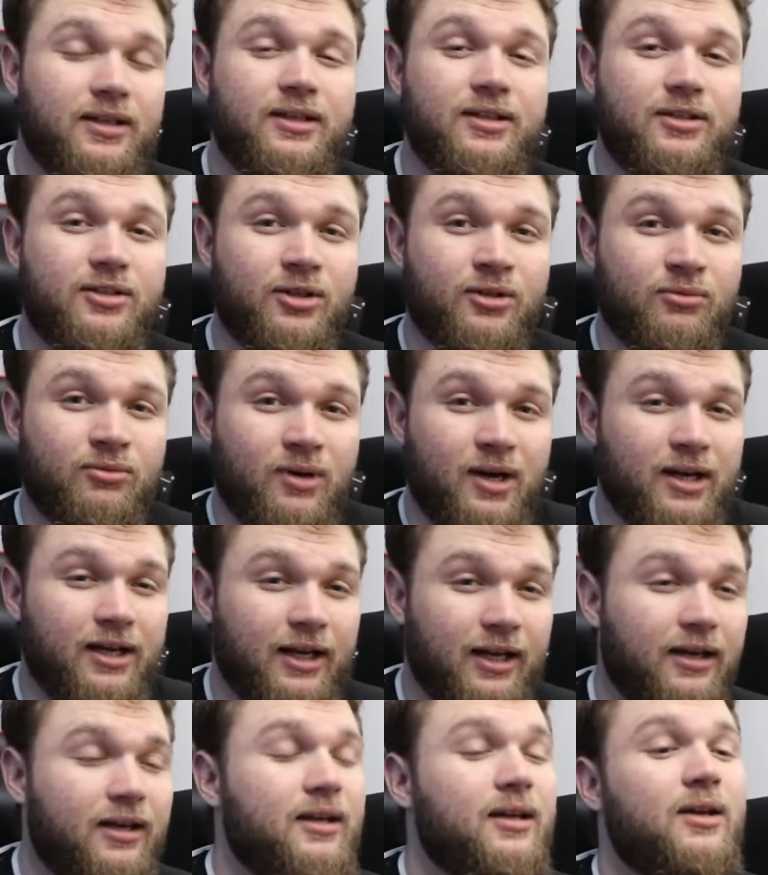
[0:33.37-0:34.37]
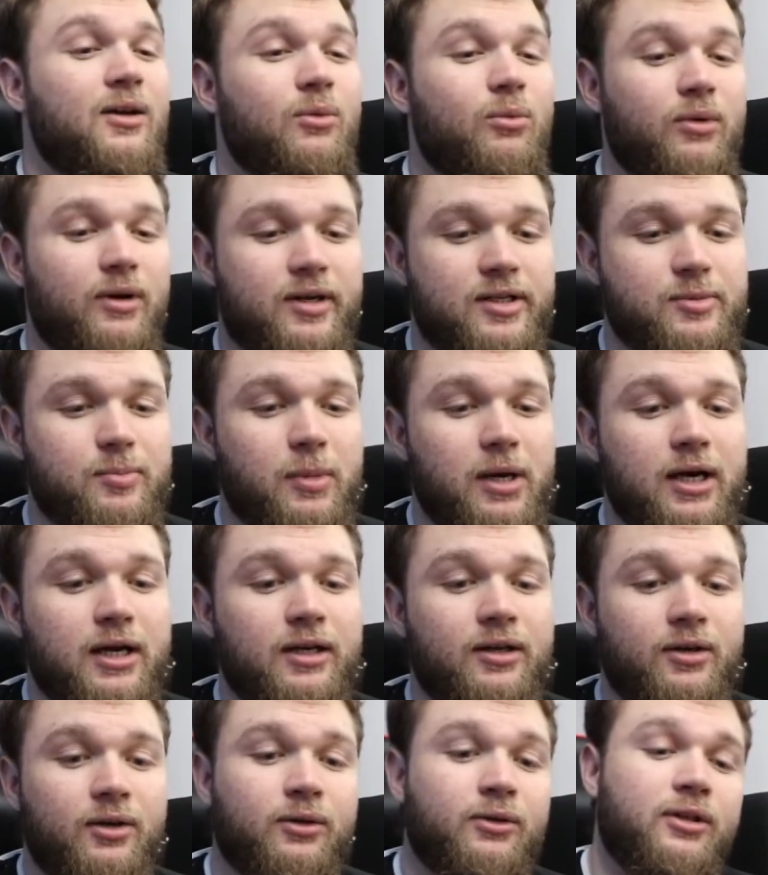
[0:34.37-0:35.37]
to run it, whereas
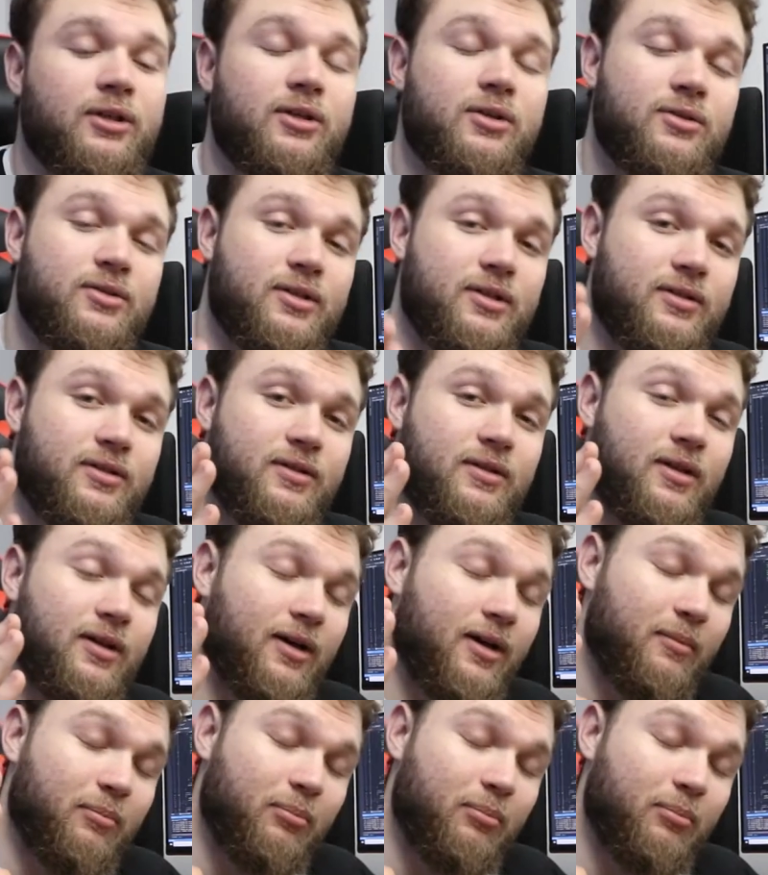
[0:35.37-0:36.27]
mine only uses the